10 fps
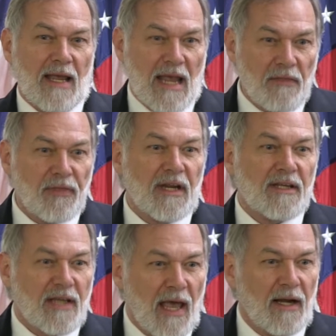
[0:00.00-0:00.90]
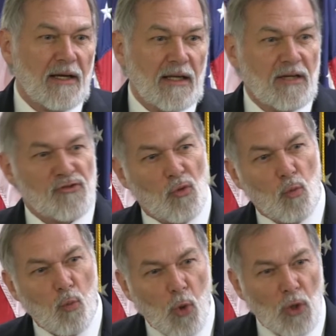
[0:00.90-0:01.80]
Anthony Kennedy is the
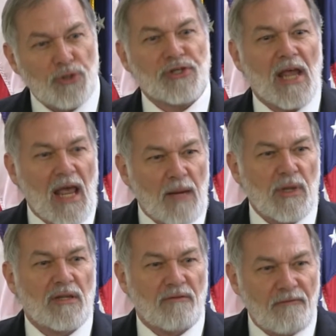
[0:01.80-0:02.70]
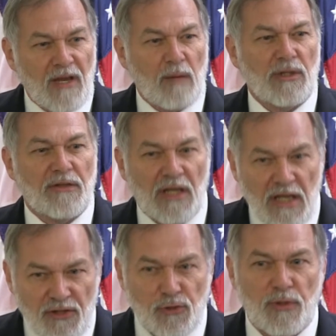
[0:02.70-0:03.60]
worst enemy of the family in the
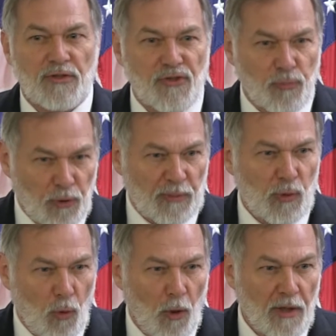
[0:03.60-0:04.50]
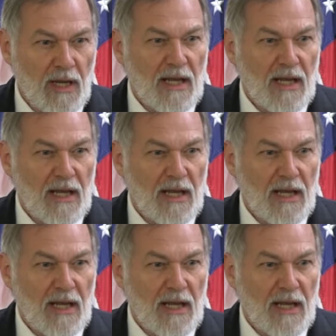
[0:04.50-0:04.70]
history of the Supreme Court.